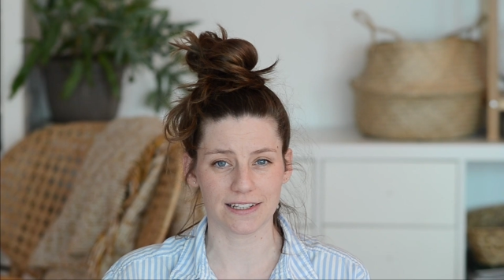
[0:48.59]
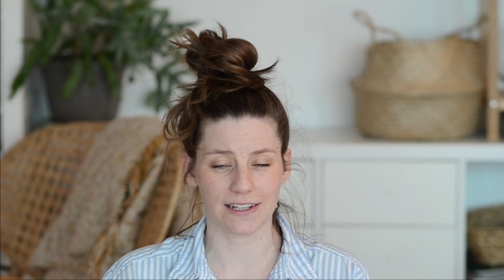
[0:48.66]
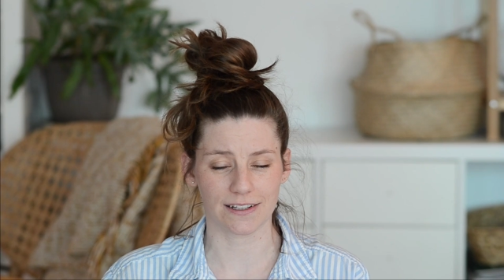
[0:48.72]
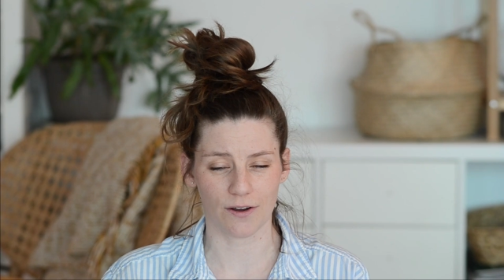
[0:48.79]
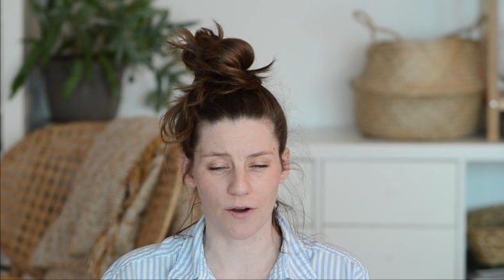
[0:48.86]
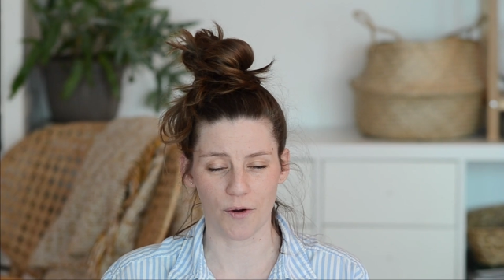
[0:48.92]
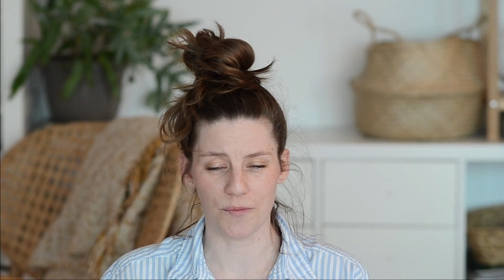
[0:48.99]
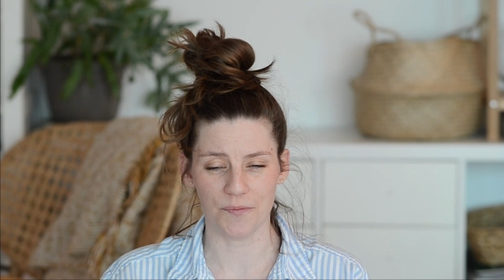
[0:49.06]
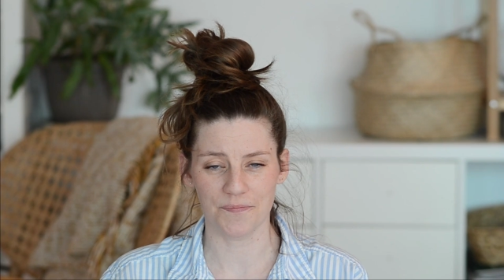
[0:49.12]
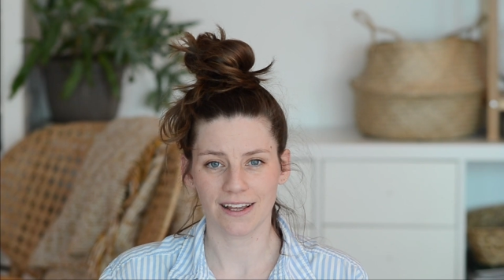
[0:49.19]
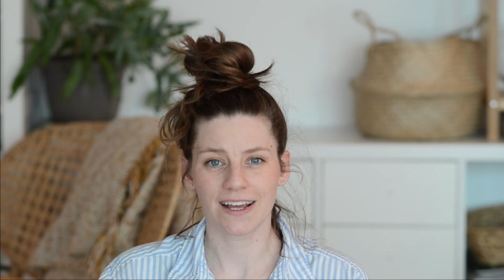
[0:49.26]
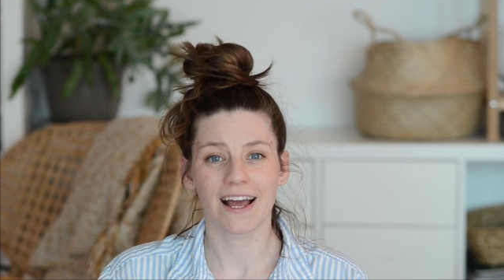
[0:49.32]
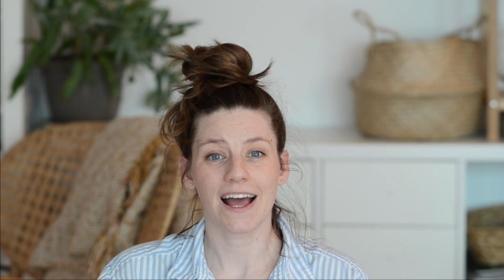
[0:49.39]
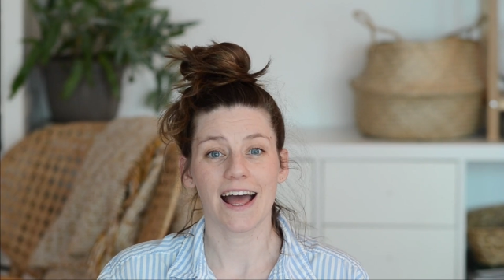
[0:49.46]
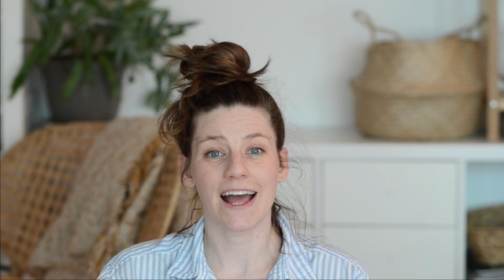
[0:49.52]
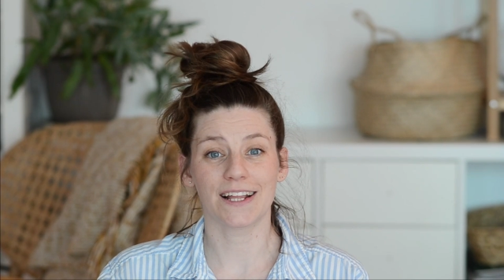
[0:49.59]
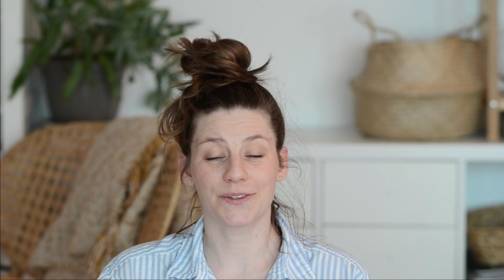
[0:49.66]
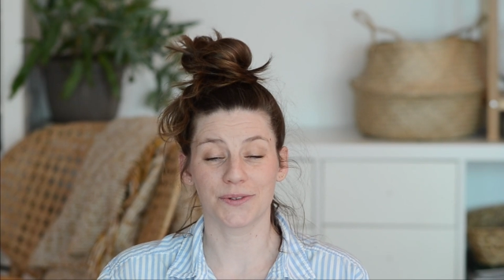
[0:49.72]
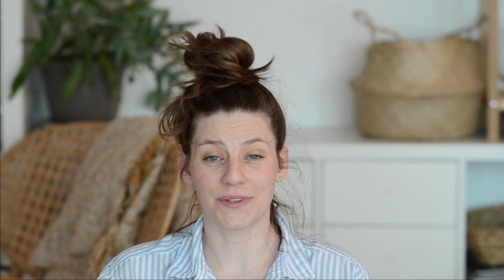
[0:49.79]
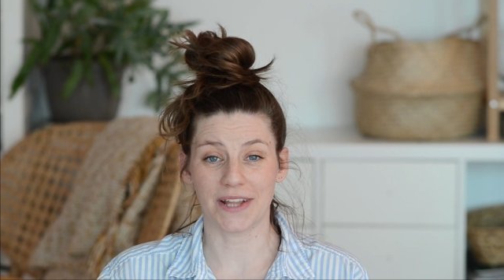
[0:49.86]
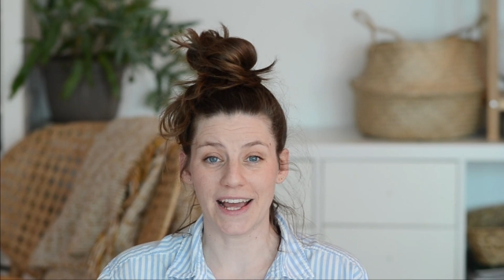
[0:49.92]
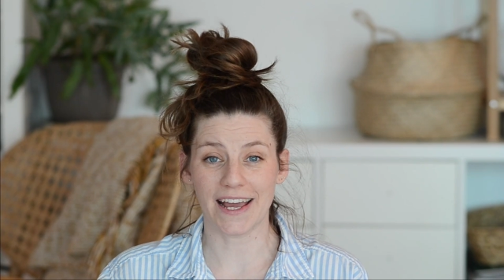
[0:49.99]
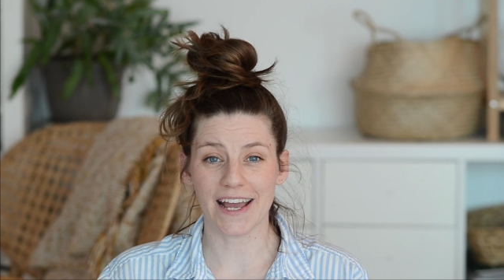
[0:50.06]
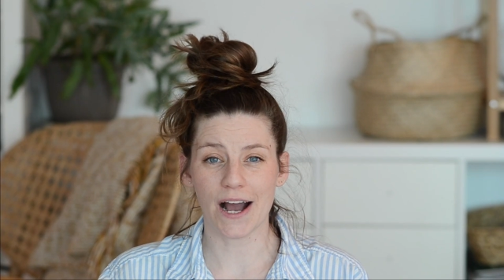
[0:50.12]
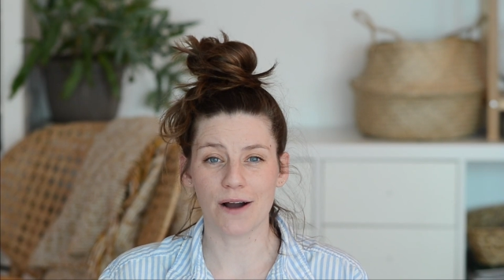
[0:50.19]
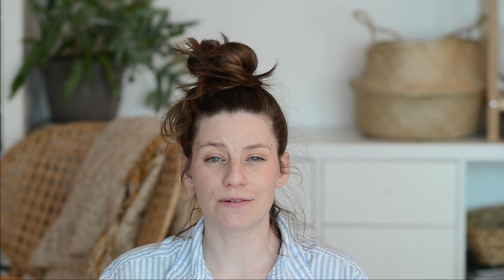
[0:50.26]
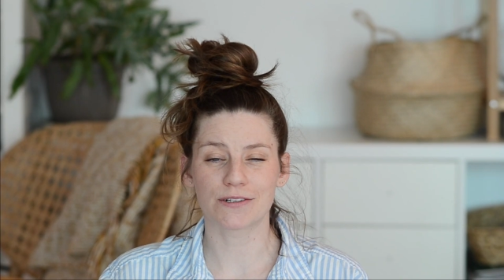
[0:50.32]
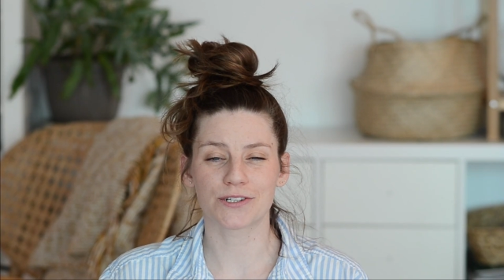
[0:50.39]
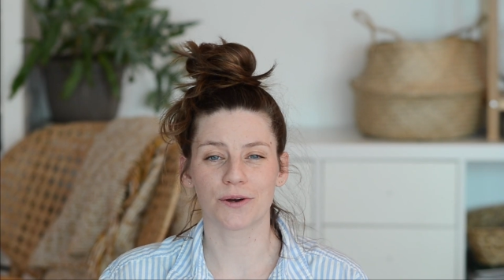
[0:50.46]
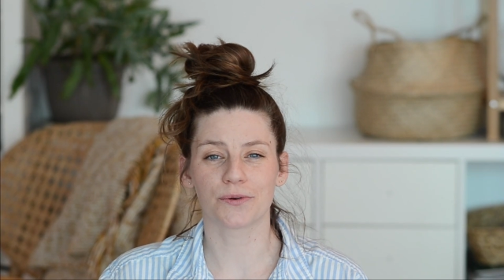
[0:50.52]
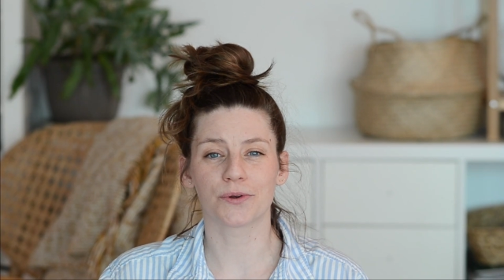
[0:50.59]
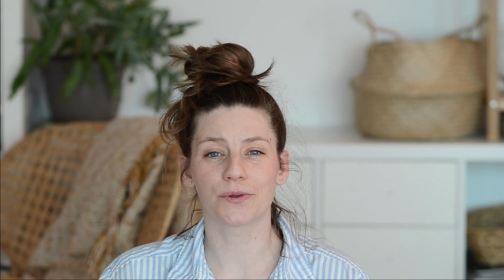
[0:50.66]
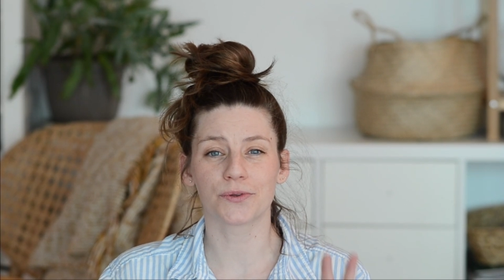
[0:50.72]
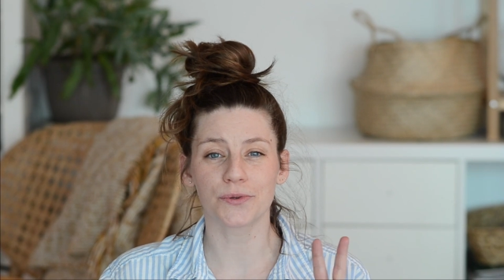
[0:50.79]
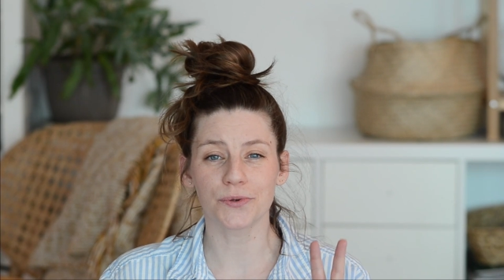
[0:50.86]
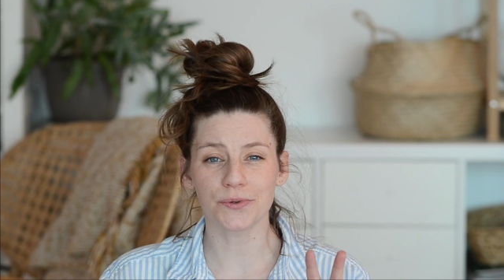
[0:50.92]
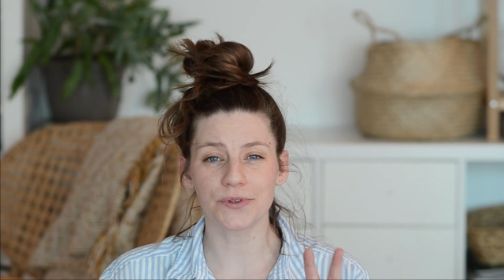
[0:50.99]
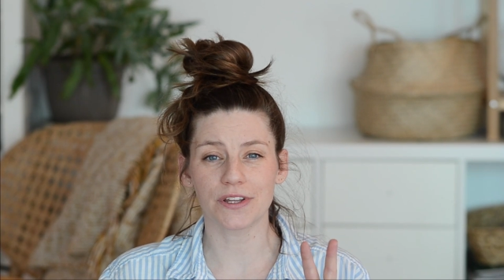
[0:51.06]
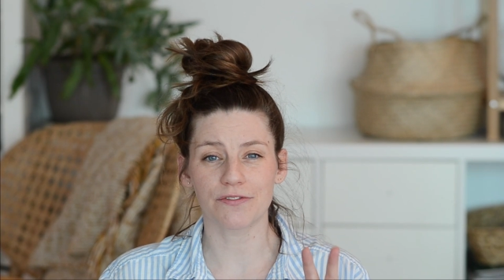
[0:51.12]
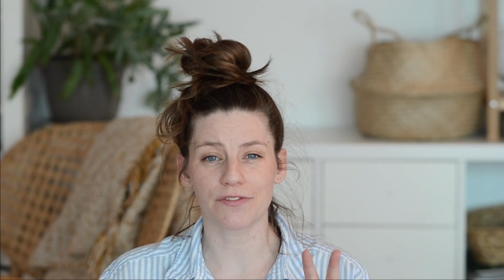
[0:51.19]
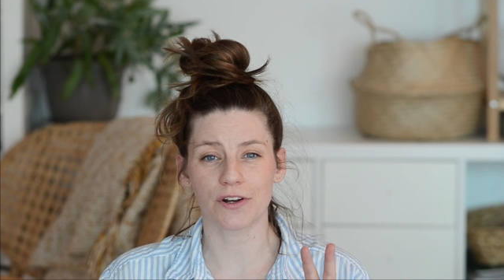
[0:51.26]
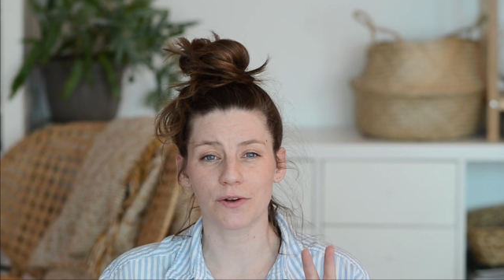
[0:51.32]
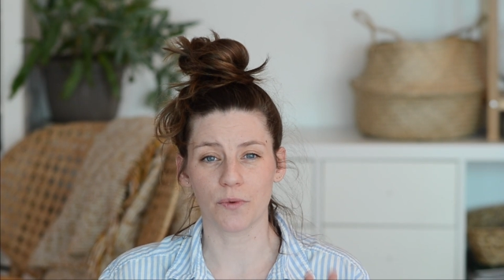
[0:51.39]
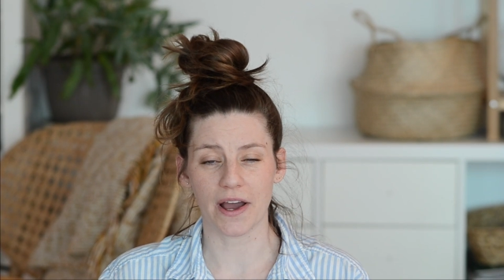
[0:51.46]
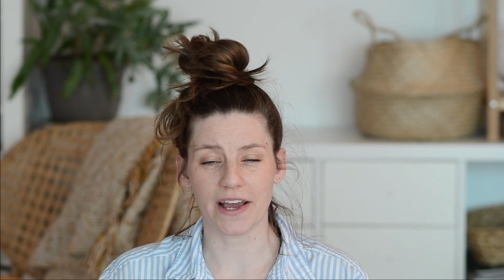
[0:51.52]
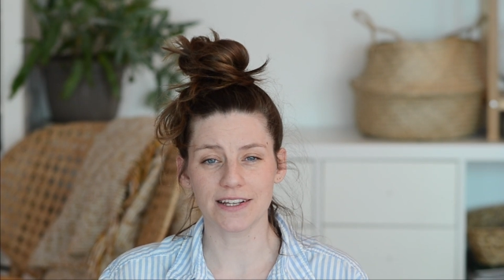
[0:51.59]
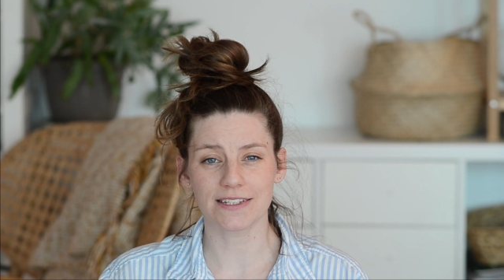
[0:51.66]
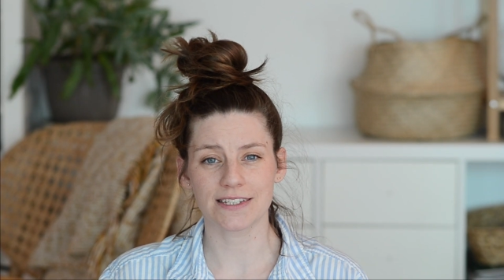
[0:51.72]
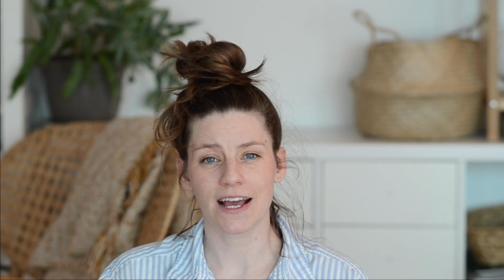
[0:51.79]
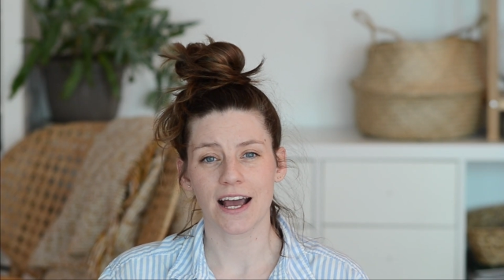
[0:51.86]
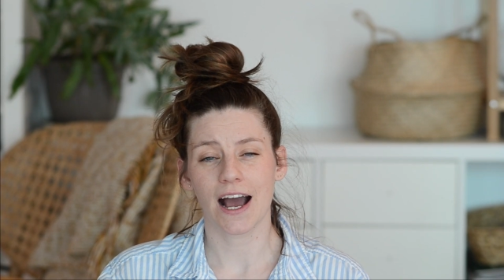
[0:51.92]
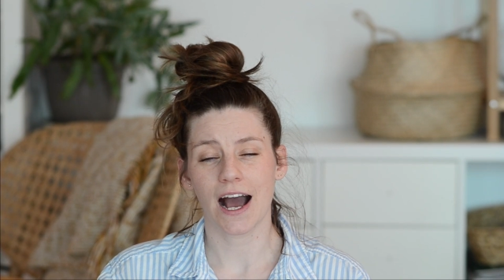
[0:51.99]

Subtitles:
it at home. And today I will show you two different ways